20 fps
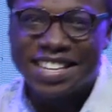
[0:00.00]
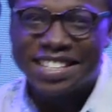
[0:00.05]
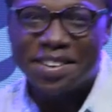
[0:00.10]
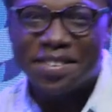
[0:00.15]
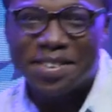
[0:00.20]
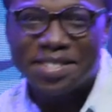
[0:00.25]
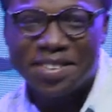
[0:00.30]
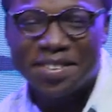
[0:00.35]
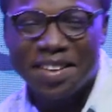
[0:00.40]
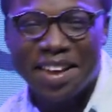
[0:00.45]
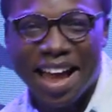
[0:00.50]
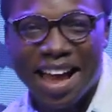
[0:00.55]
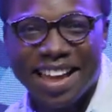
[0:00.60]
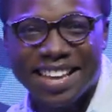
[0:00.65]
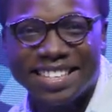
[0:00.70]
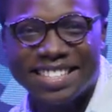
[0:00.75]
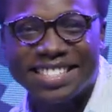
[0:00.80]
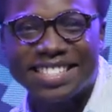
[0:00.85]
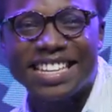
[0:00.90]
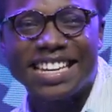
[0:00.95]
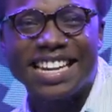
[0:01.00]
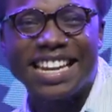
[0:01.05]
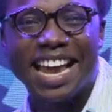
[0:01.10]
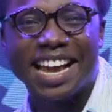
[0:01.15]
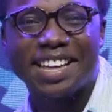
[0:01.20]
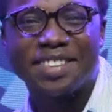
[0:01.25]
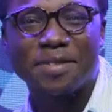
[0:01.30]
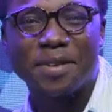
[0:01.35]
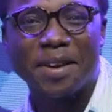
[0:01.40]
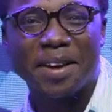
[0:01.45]
So we'll see you guys
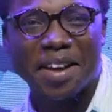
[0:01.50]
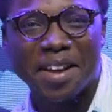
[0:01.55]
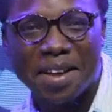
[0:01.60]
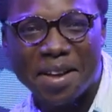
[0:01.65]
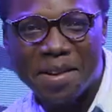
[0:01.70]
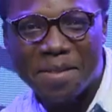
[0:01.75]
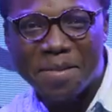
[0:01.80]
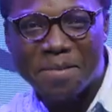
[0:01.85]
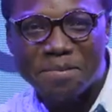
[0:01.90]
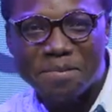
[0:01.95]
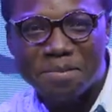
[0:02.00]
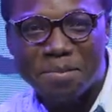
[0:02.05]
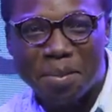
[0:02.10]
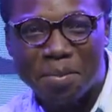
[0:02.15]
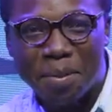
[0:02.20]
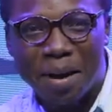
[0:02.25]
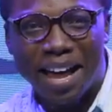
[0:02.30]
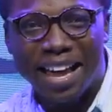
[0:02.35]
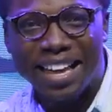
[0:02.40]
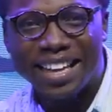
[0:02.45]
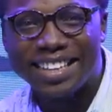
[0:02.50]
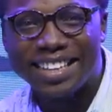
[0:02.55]
next week. Bye-bye.